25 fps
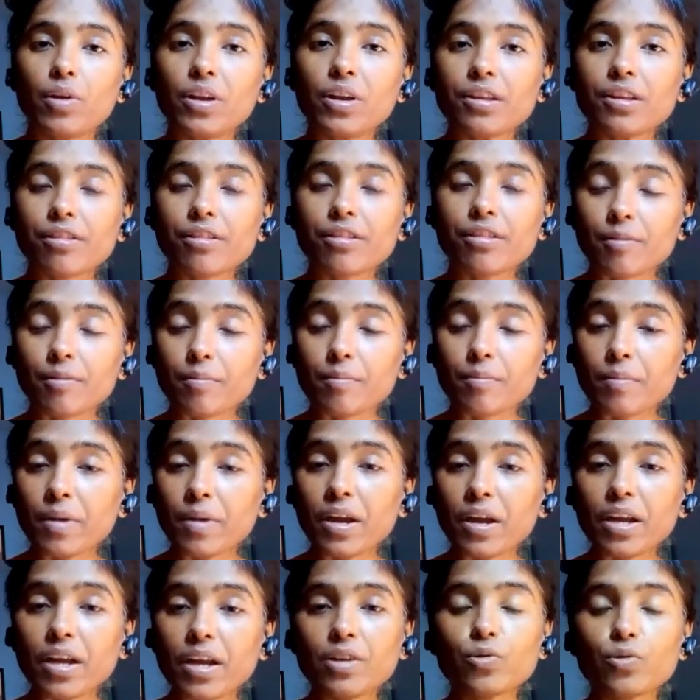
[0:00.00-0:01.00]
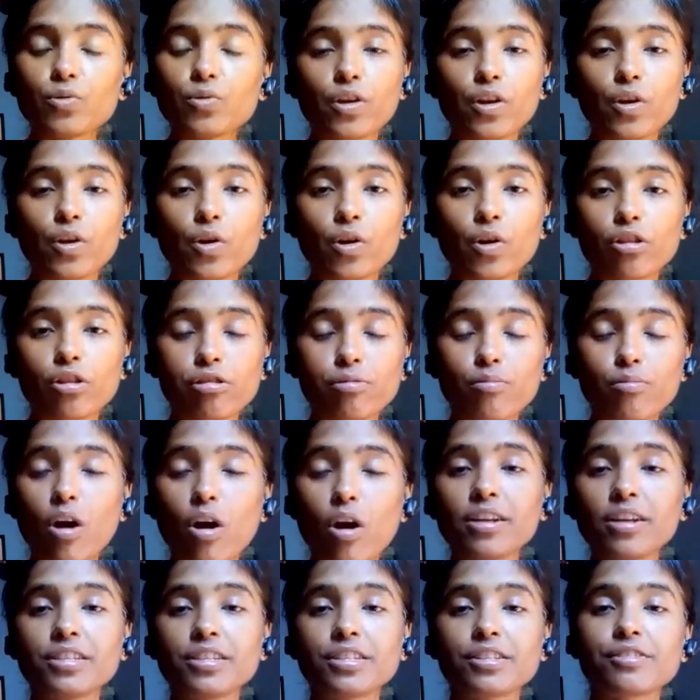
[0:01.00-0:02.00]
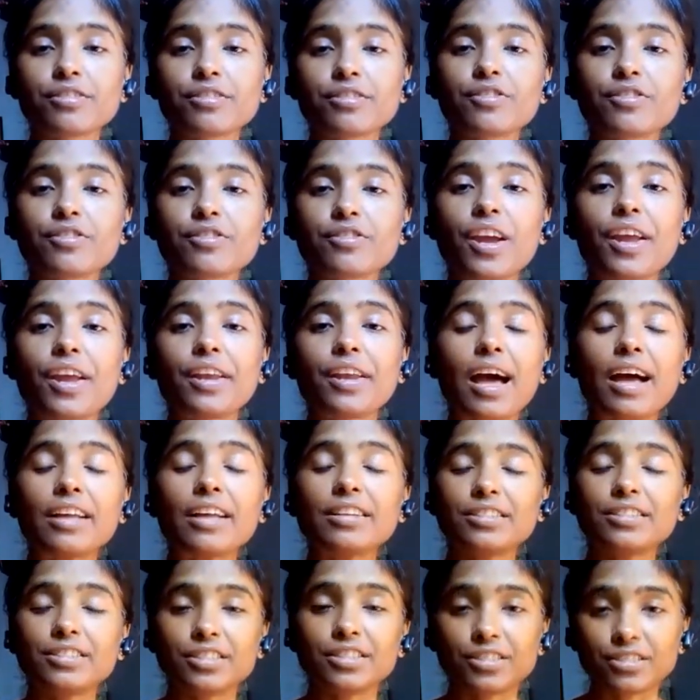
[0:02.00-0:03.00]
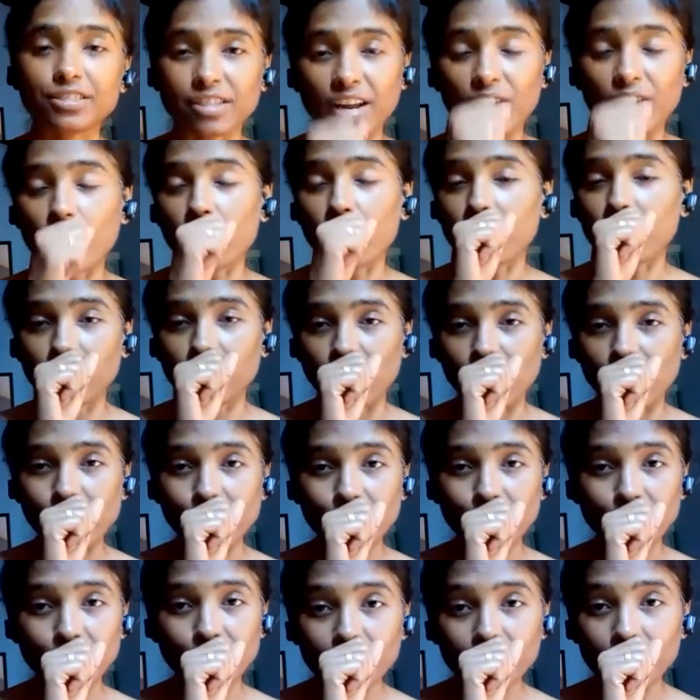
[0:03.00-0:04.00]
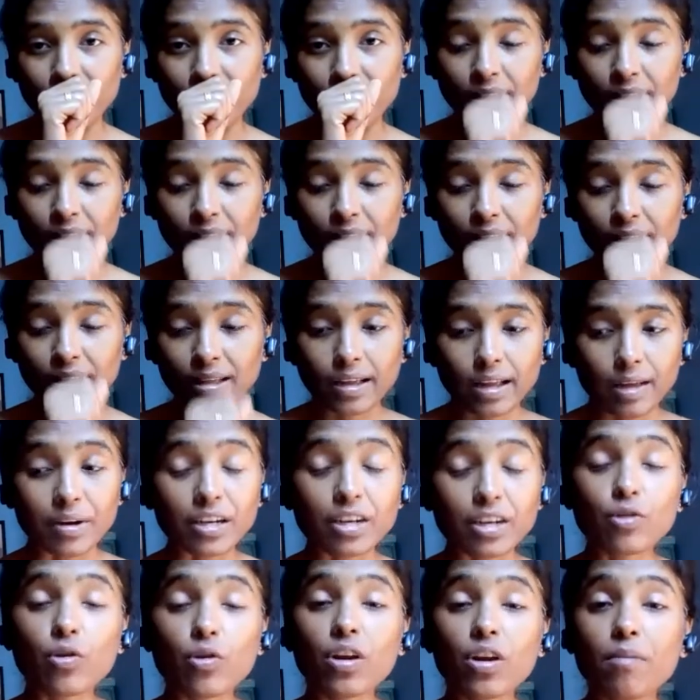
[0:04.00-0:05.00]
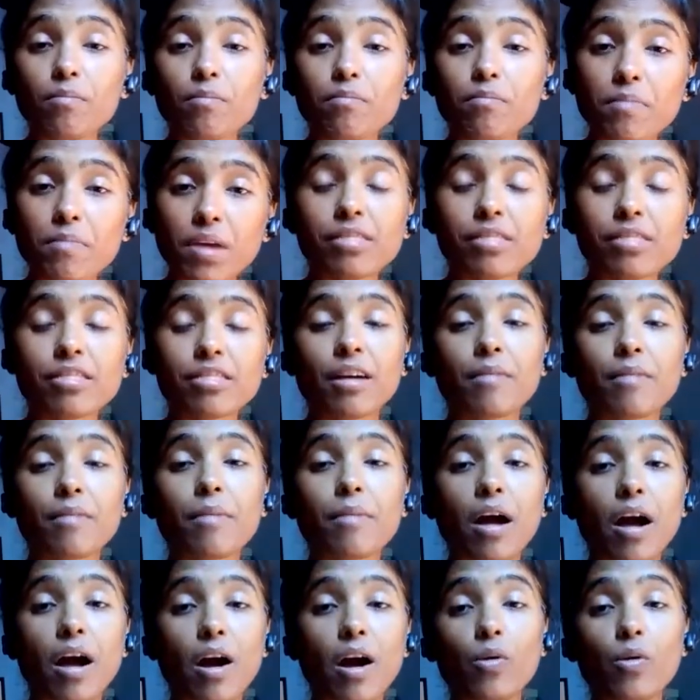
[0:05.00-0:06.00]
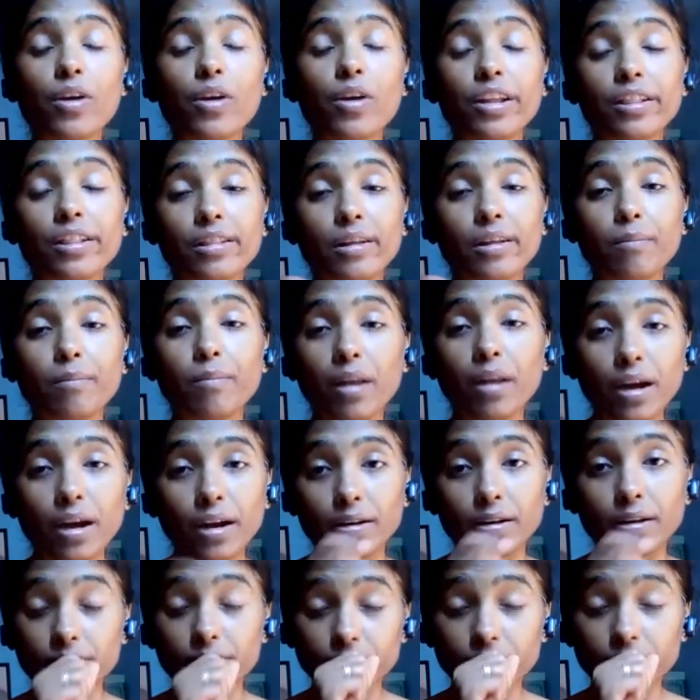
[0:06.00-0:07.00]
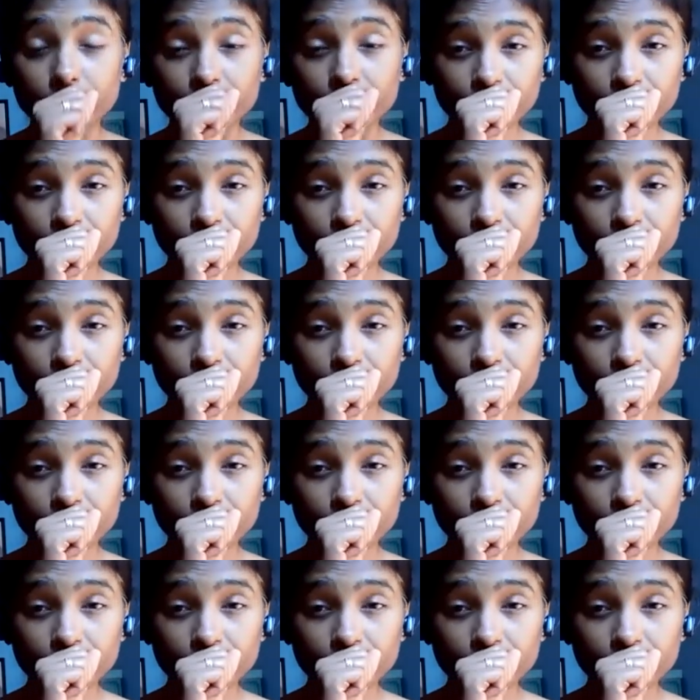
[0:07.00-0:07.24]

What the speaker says: when it remain to the your small intestine, large intestine, or in your stomach, but it's gonna mix somehow in the blood.